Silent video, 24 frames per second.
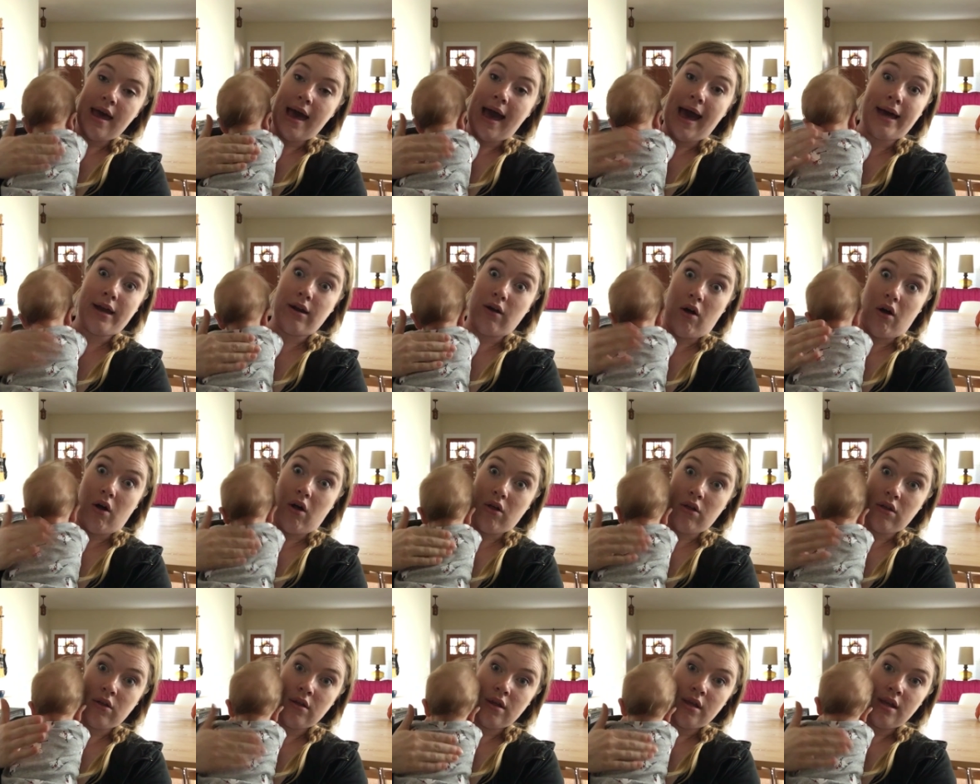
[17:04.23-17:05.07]
at
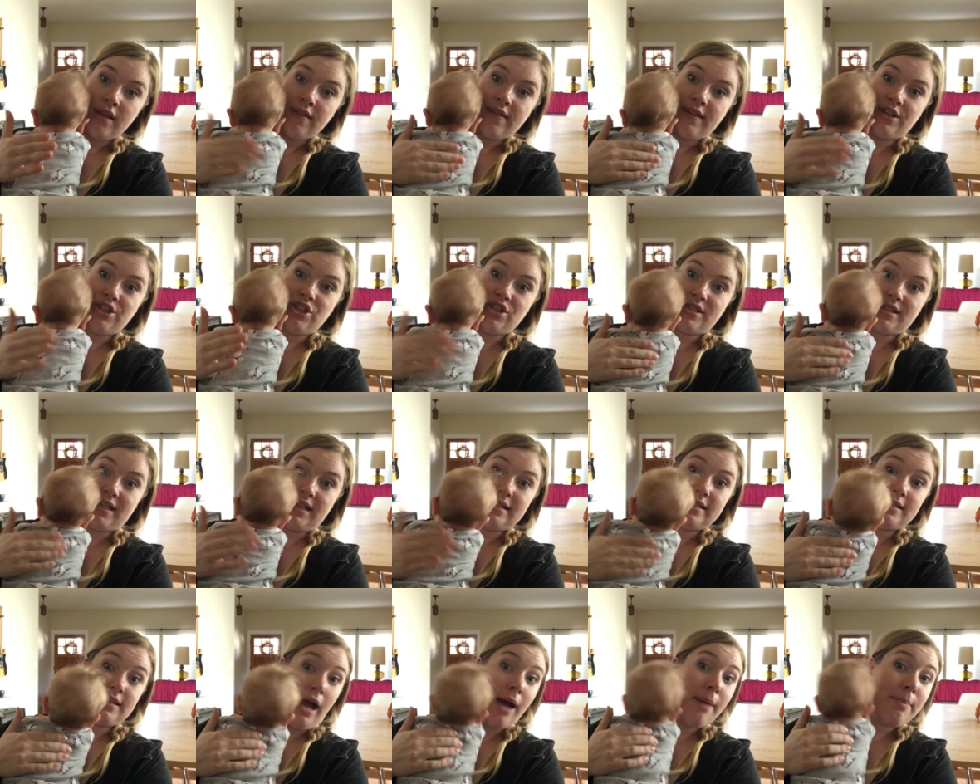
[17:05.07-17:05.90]
all. They just
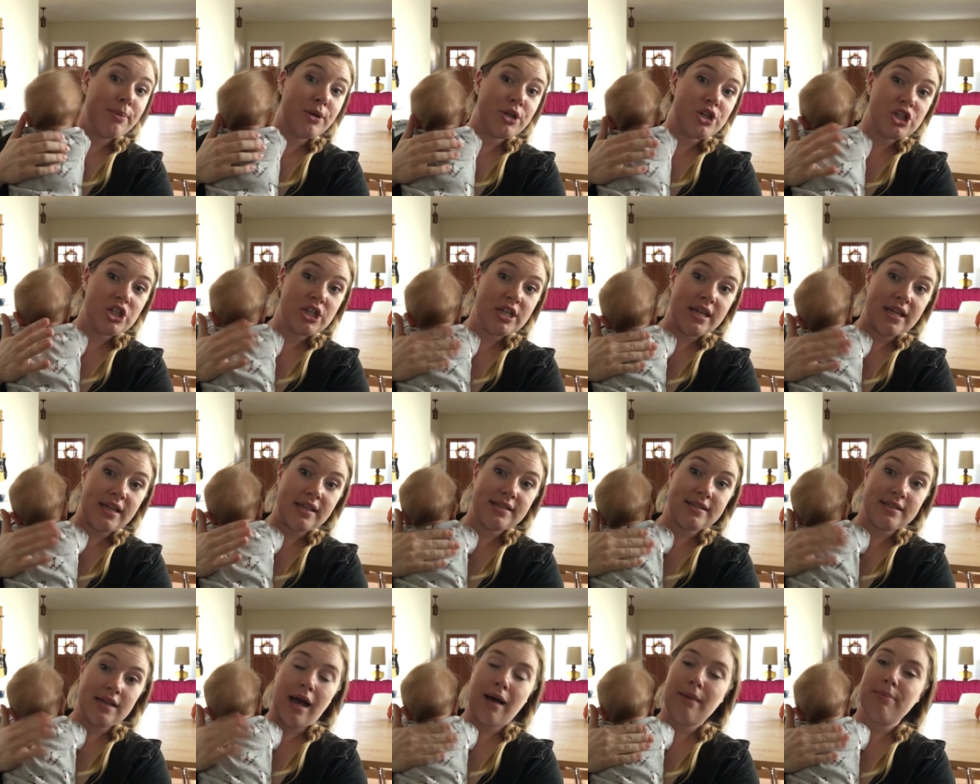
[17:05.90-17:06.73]
said, stop pushing,
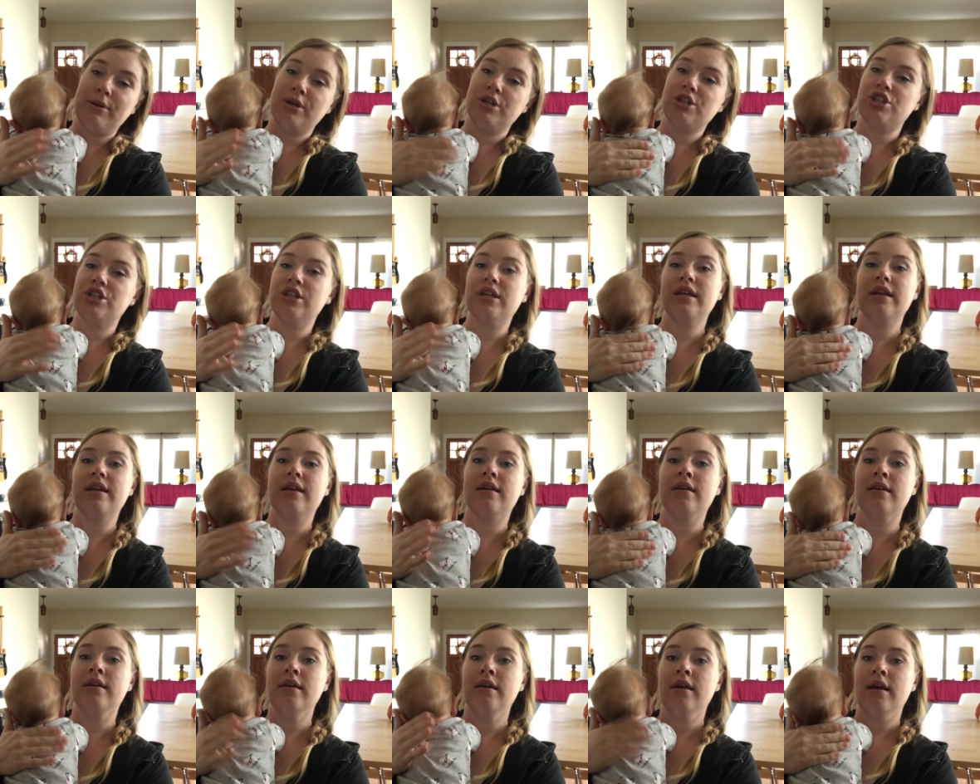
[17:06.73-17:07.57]
stop
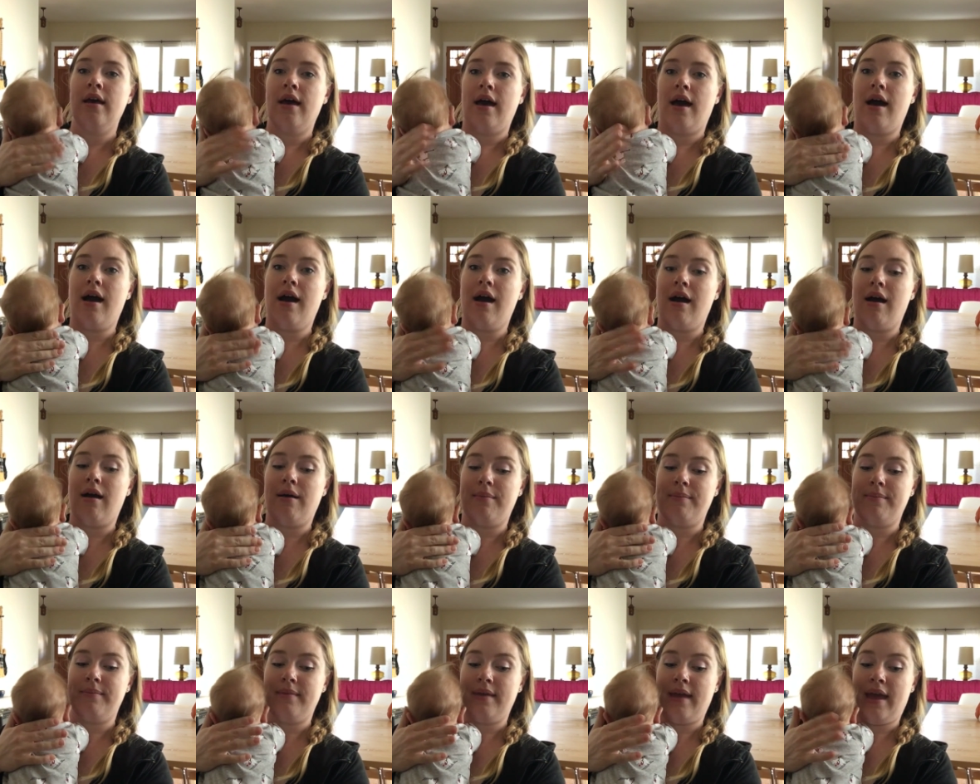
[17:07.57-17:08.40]
pushing.
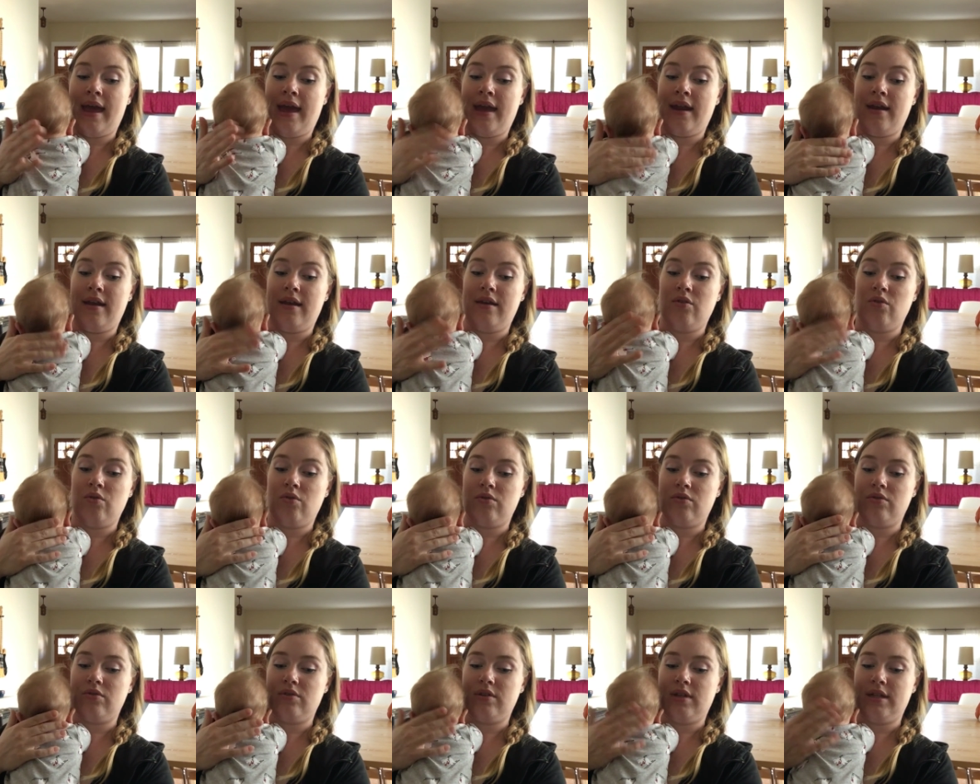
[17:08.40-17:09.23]
And
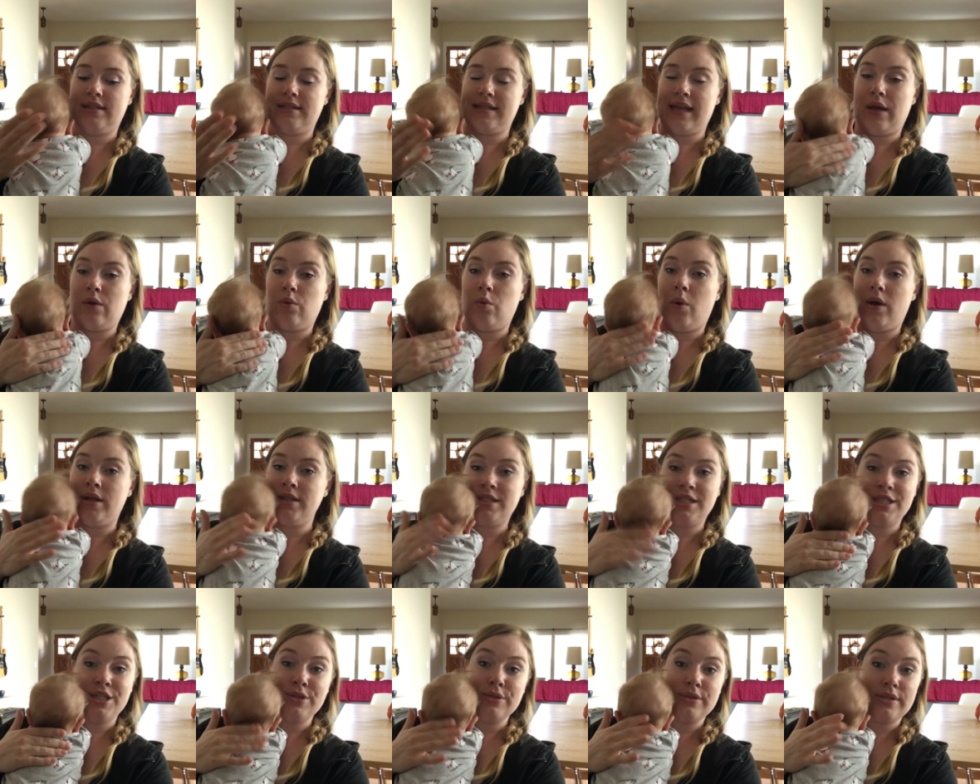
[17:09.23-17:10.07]
it's like,
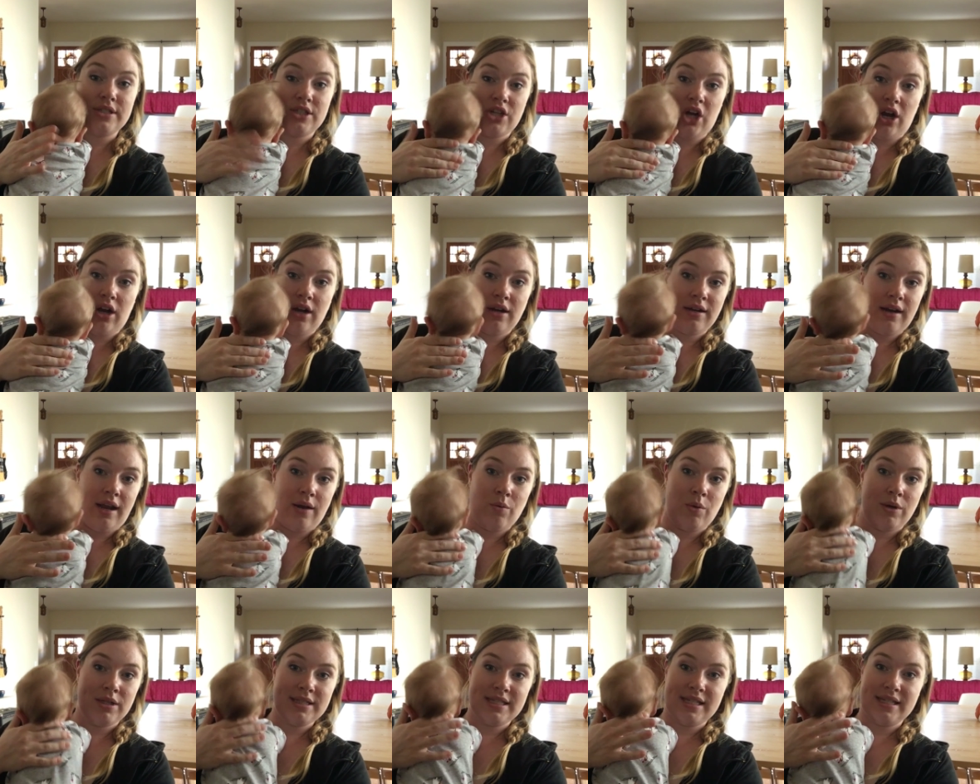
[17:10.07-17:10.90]
once you start,
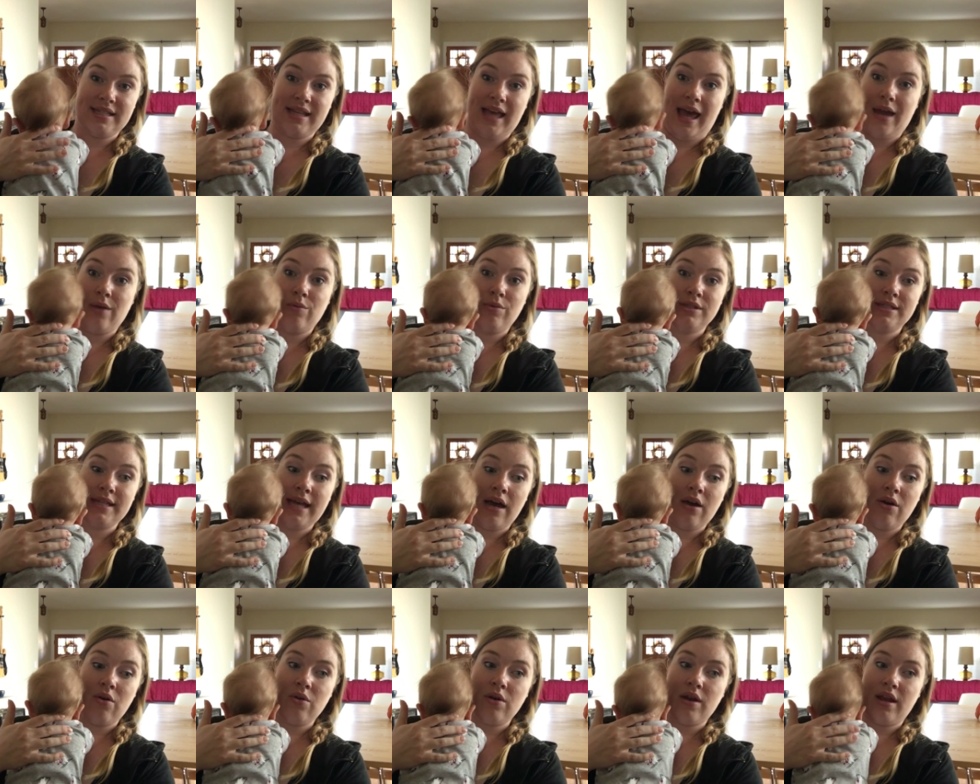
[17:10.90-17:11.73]
and once his head was
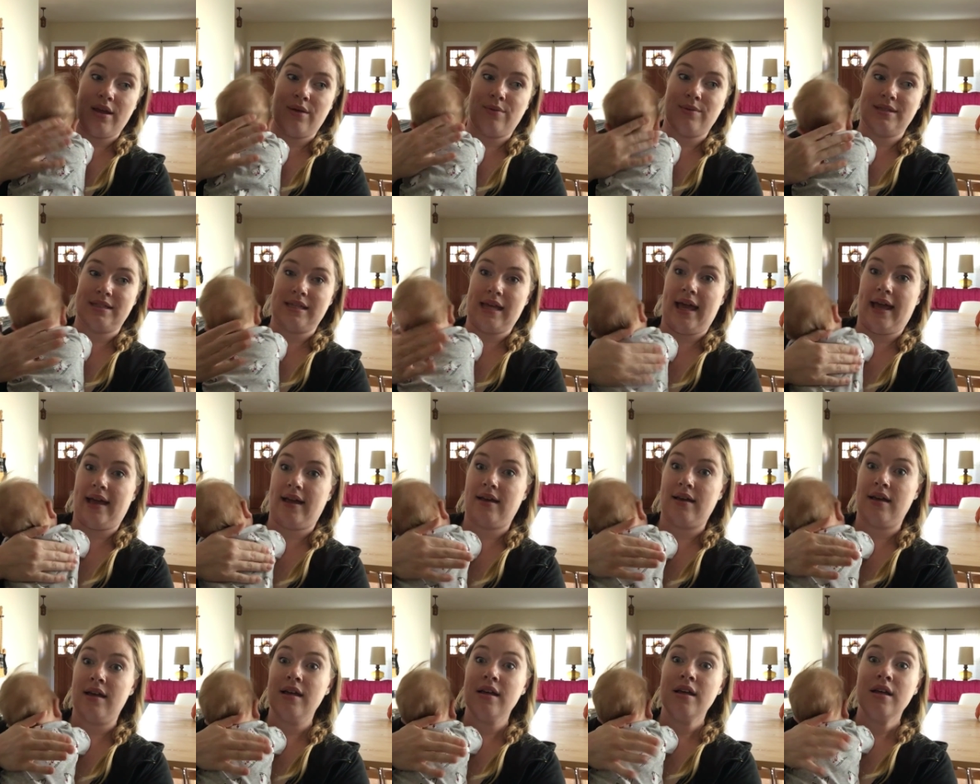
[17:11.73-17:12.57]
out, it was
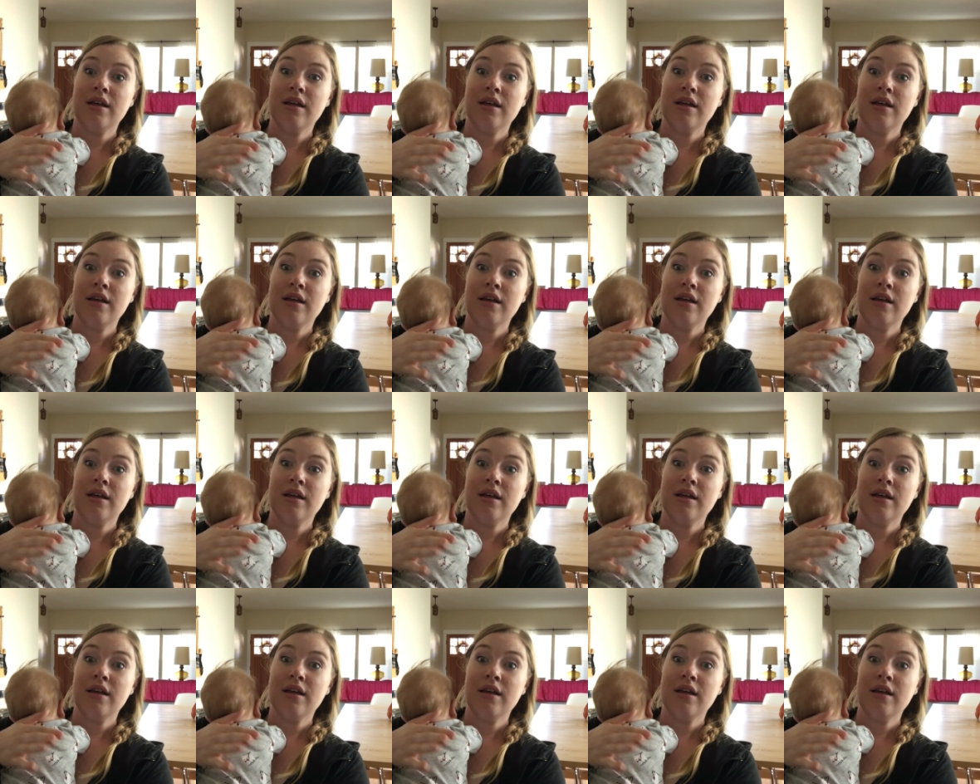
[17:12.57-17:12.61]
like,